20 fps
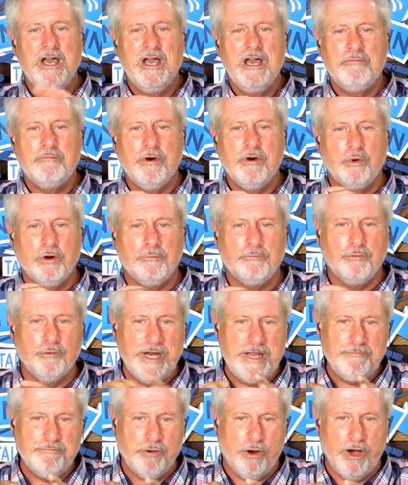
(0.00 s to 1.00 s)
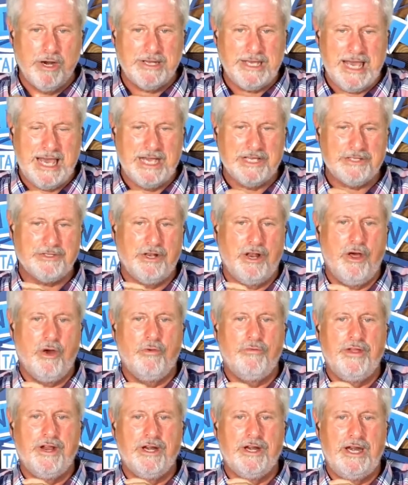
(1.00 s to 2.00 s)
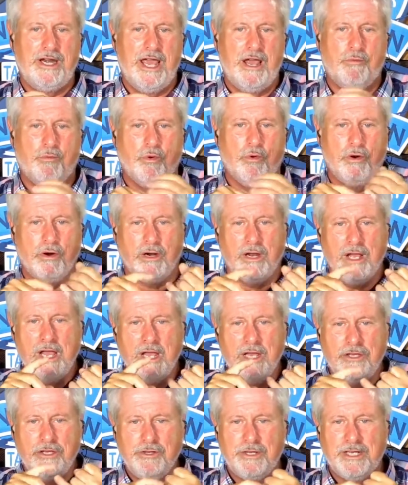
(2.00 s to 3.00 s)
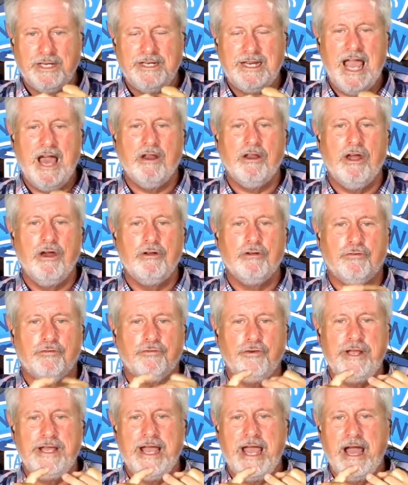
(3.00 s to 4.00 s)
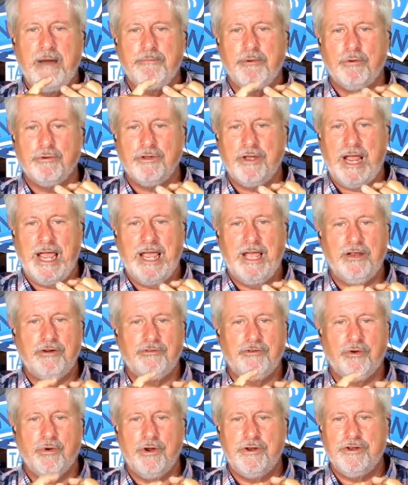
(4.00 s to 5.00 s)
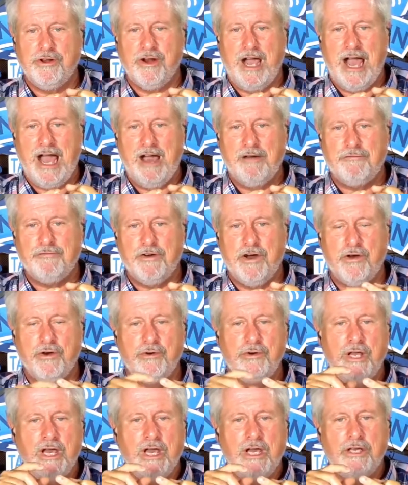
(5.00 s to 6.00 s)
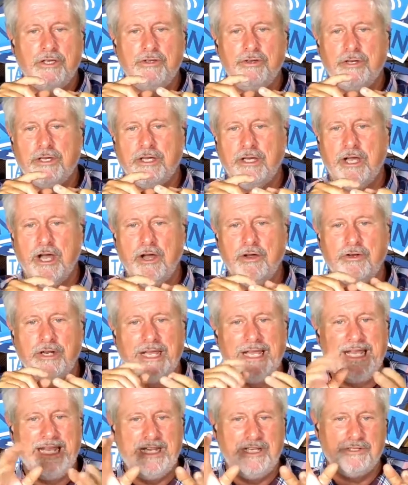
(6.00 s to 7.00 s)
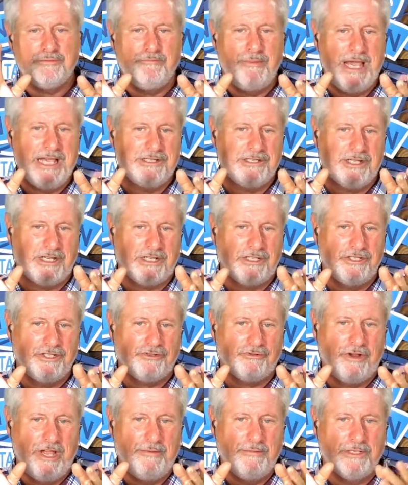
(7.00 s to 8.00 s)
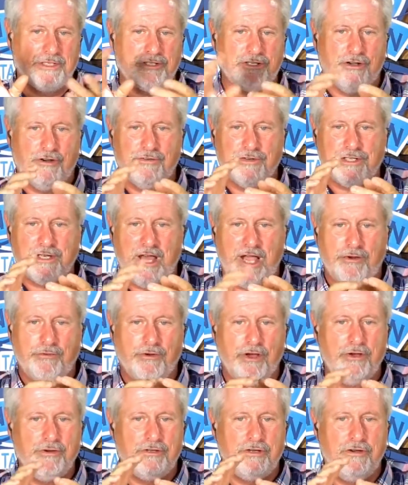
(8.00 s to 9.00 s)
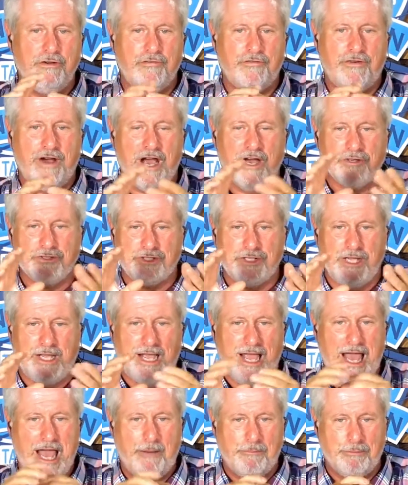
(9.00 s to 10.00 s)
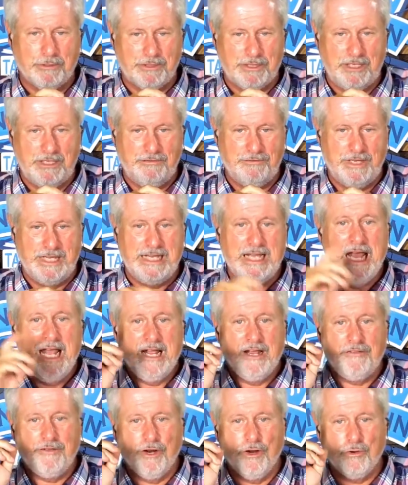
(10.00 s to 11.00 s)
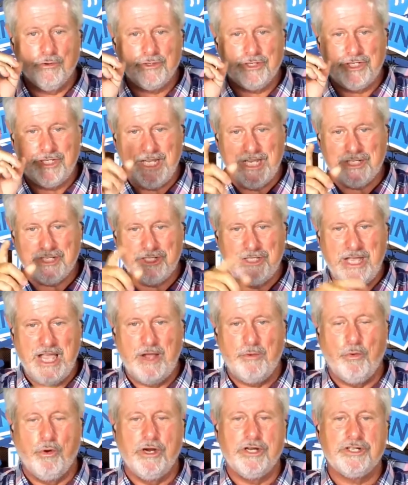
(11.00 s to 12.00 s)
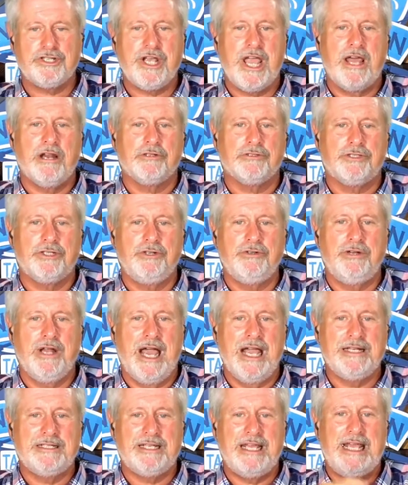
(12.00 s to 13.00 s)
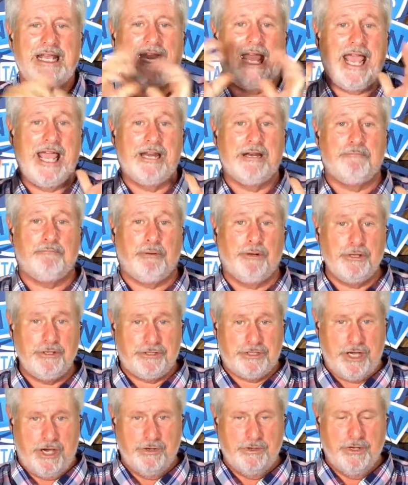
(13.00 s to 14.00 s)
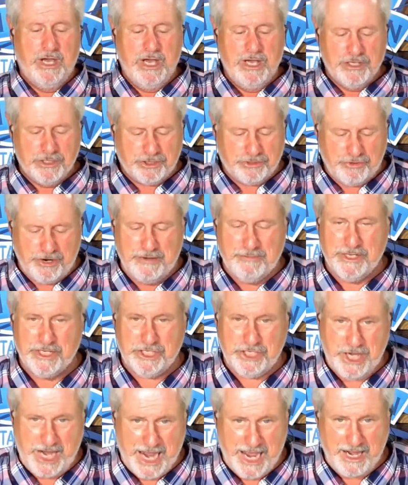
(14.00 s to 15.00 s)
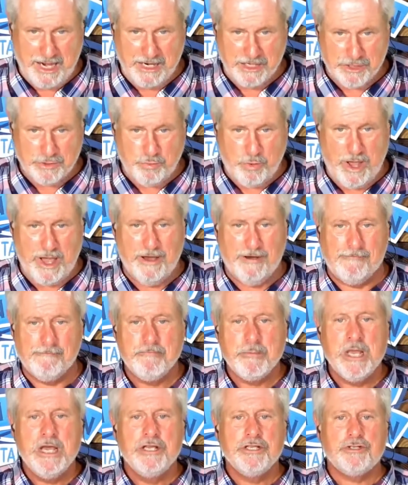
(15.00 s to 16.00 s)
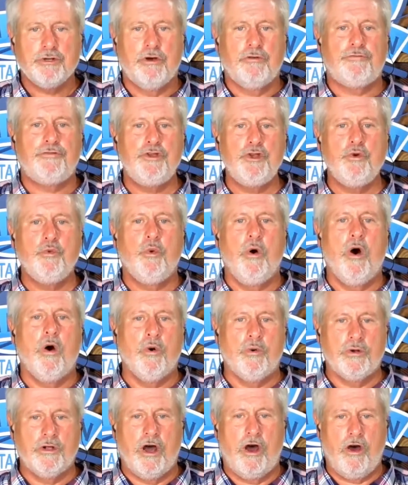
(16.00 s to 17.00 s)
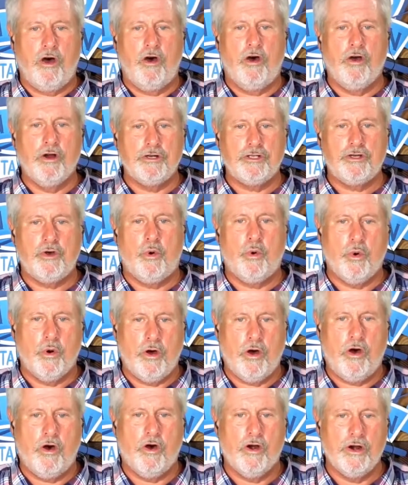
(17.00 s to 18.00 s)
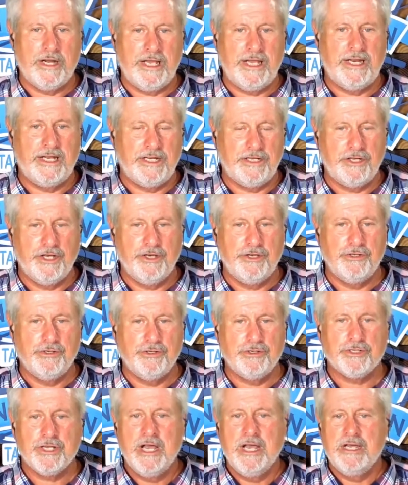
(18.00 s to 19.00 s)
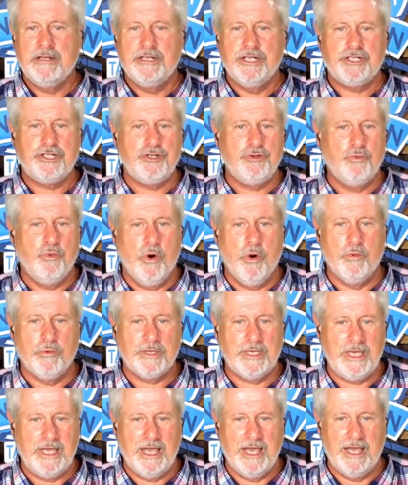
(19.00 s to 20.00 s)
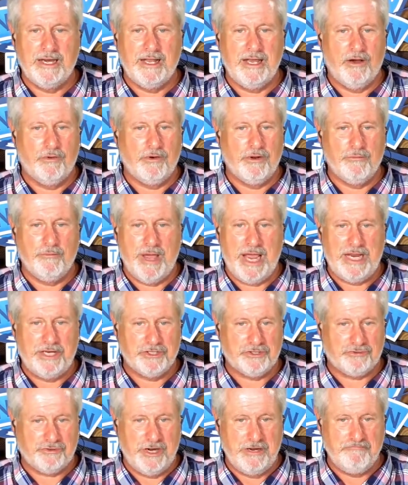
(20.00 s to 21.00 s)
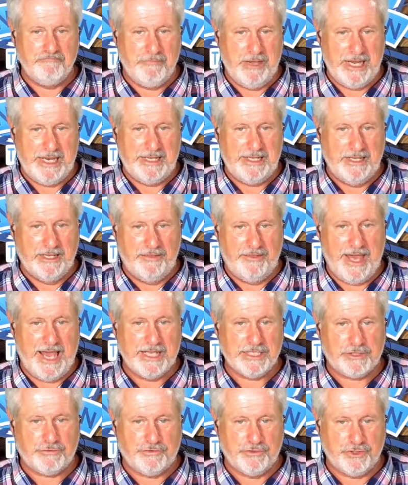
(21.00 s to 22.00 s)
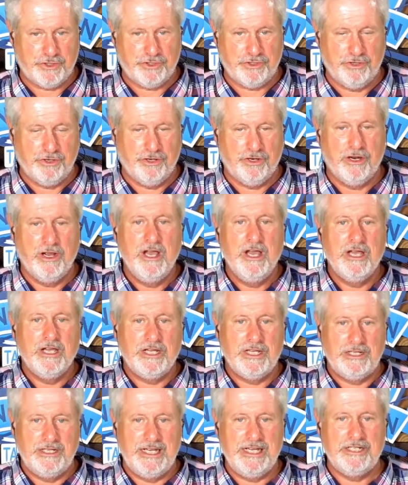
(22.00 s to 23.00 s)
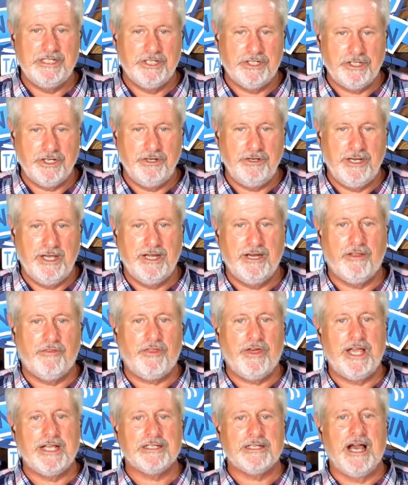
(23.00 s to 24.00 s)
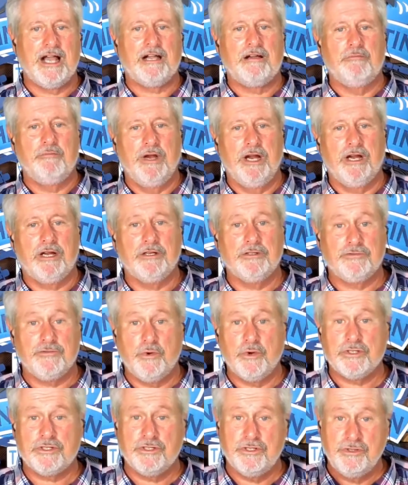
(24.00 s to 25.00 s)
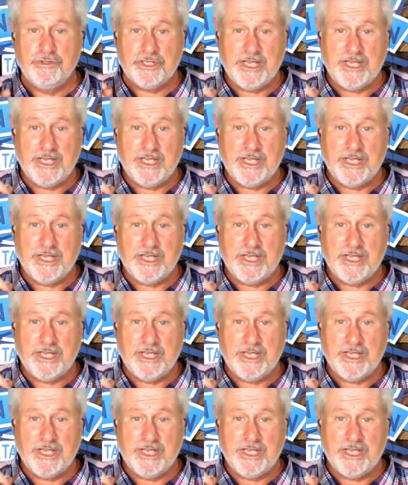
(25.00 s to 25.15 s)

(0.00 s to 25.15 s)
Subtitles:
But we're rebroadcast along their network. You can download a free app on your Android, your iPhone. You can go to any basically streaming service like Roku, Fire Stick, Apple TV. They're on Dish Network Channel 219 and Pluto streaming channel as well. So if you want hardcore, hard-hitting news that you won't get on the mainstream media, that's for sure, you need to tune in to things like America's Voice News.